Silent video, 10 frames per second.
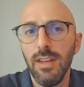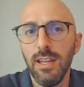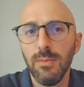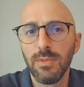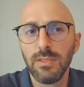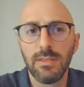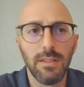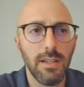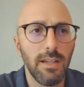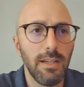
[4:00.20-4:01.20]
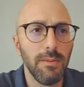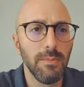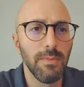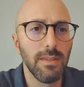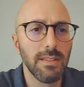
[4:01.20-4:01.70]
amps.
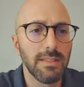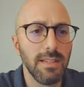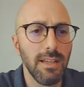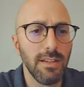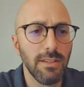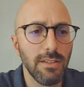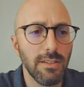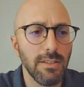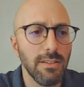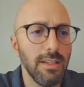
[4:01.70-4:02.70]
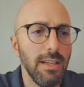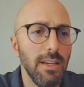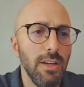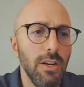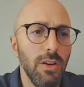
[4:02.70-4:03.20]
This standard,
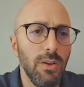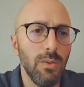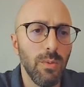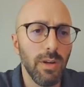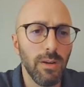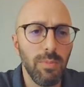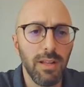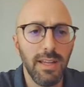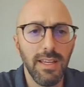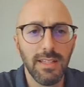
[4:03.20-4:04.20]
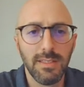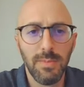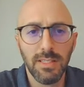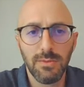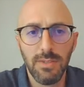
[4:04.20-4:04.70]
we're applying it as
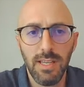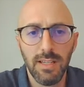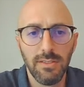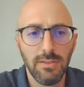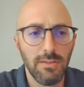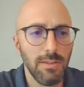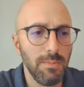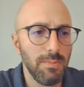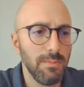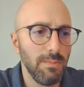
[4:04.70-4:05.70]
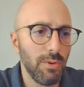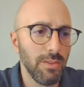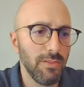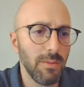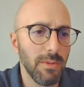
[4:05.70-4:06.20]
best we can to the
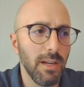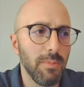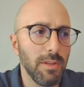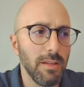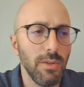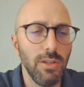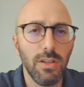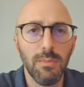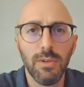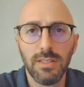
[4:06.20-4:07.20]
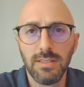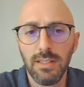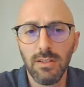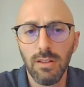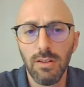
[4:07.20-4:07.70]
point of common coupling, but you can put a
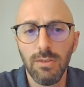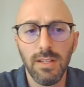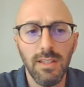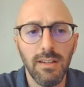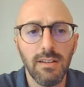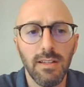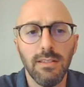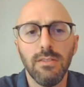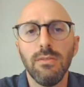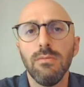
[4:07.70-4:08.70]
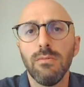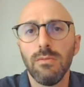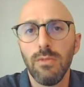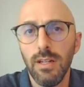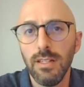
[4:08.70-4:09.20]
single load in here and
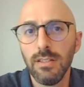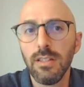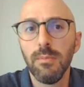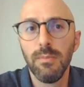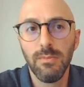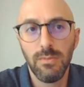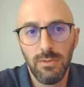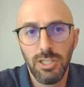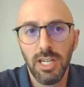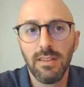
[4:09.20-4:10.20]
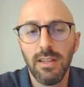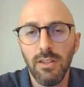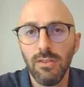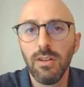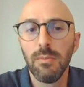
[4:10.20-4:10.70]
run and check that
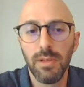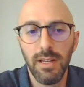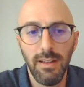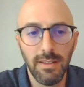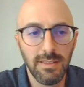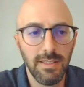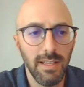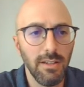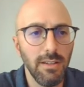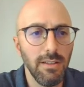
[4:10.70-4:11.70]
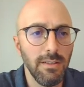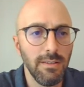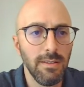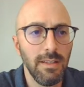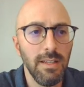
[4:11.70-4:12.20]
you comply to the standard.
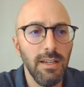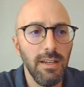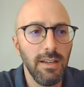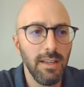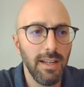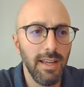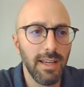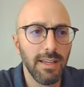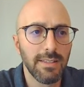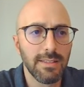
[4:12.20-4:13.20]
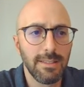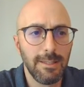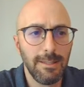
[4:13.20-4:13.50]
It has